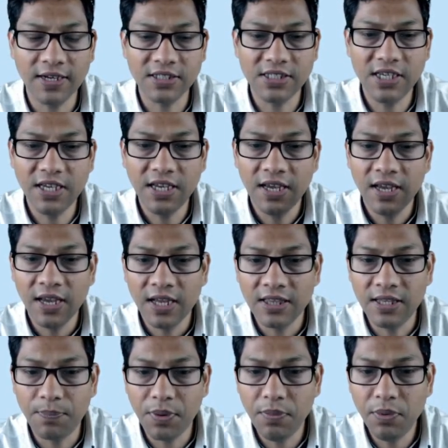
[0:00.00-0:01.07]
See
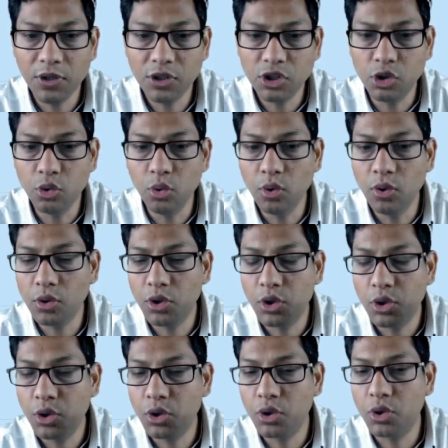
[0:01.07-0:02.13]
the previous
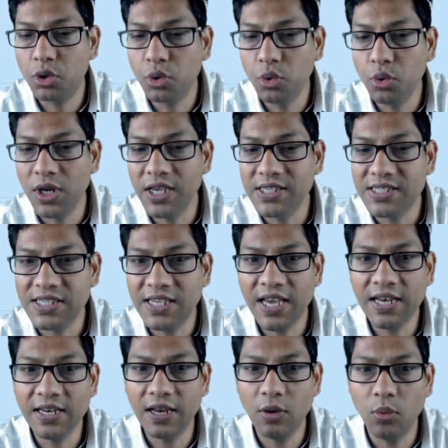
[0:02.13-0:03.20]
2 days
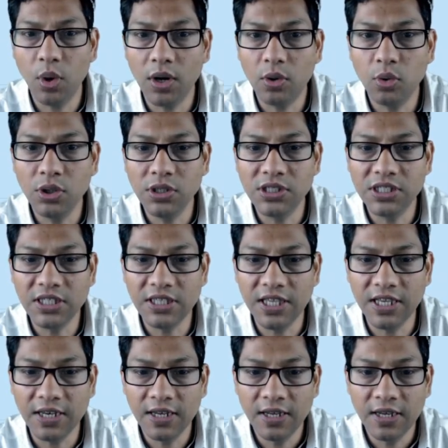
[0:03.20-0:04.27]
candle, what we see
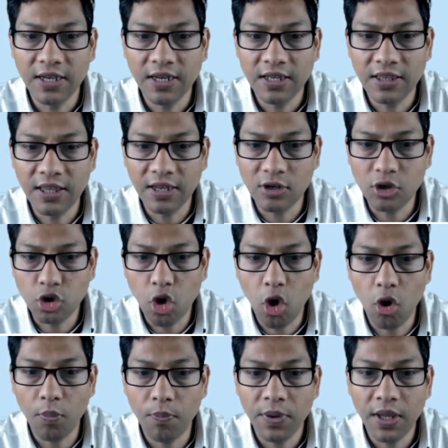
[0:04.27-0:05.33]
that the
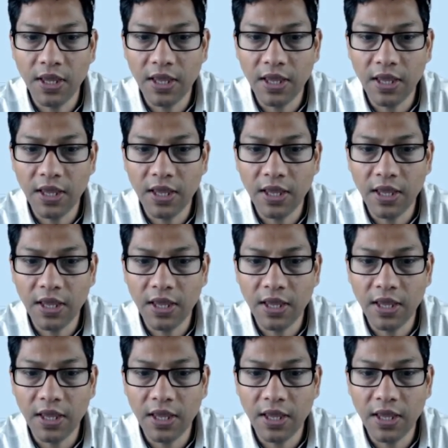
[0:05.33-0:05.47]
top,